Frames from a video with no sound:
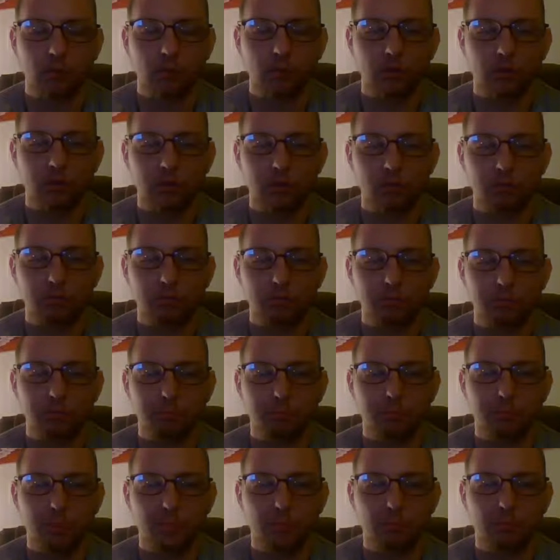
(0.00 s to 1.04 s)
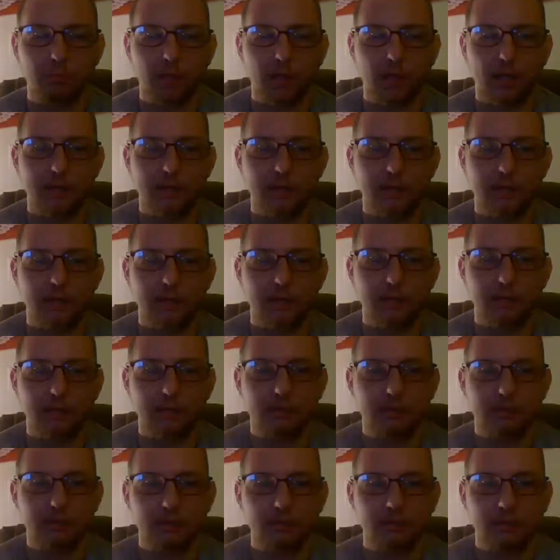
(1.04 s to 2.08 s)
and minimize it.
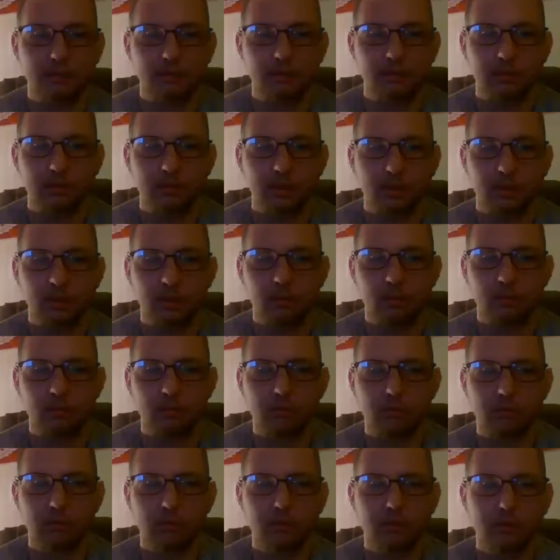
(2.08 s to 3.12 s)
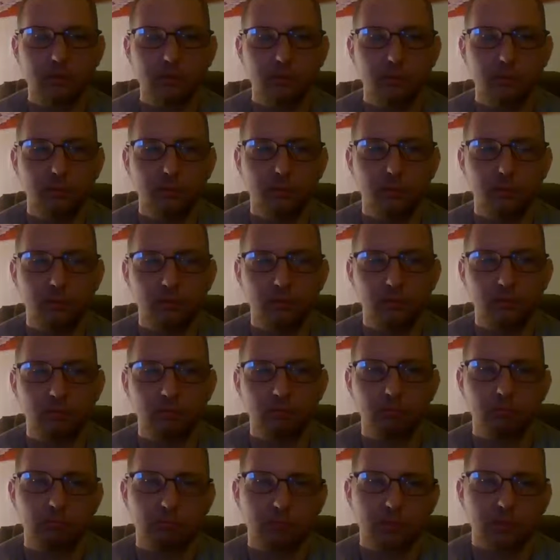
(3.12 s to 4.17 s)
I know it was two, but
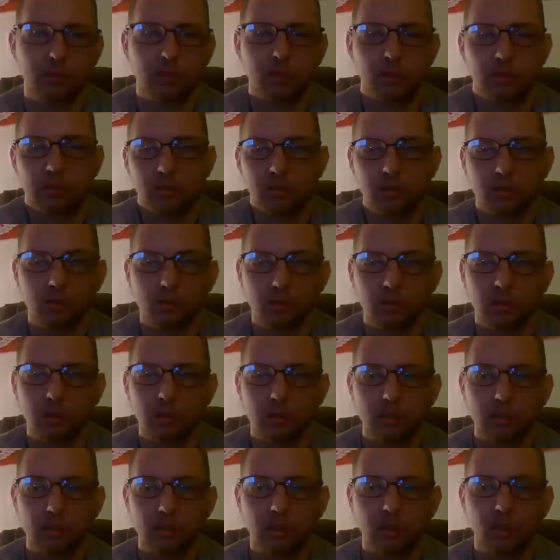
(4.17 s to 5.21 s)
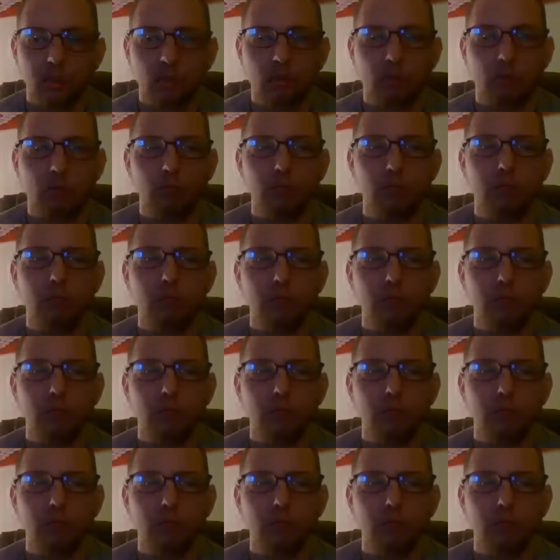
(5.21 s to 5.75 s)
you know,